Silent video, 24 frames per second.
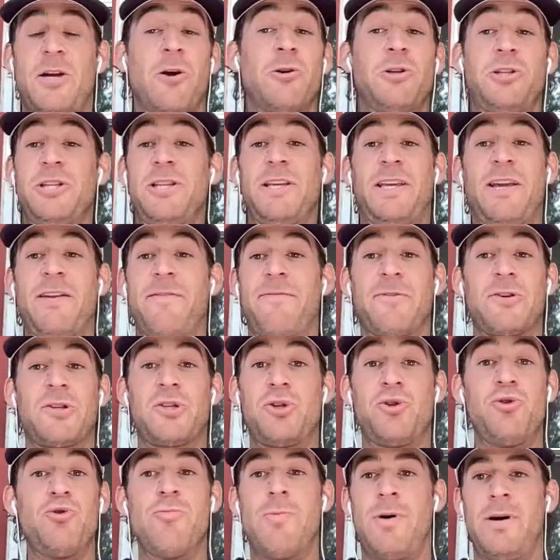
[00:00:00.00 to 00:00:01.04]
coaching the kid for
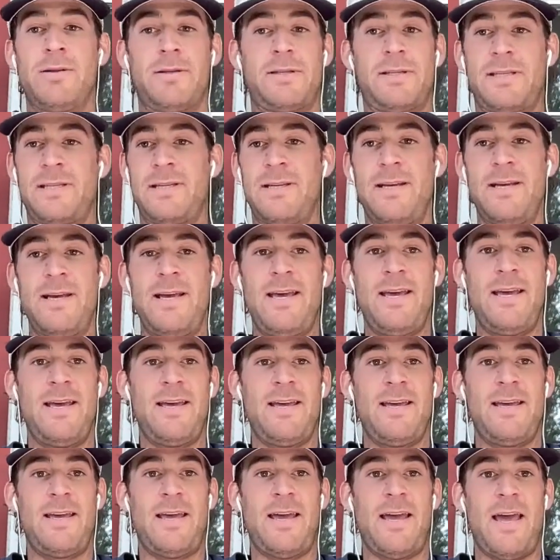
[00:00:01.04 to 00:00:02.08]
2 months.
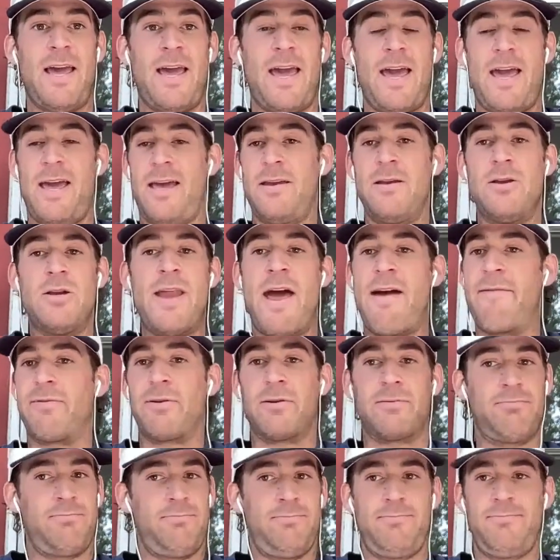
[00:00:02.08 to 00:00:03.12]

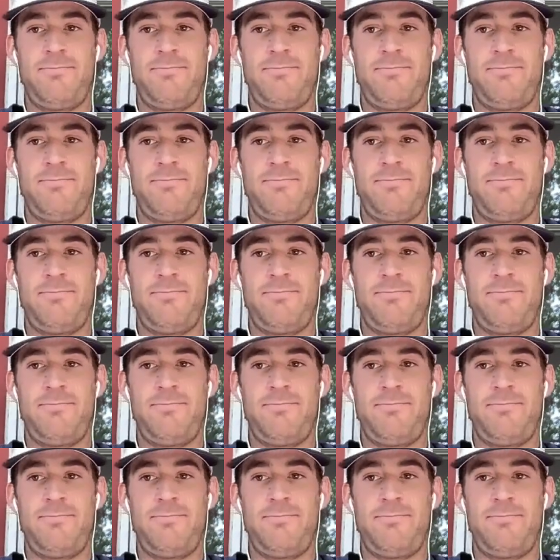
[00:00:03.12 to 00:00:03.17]
Never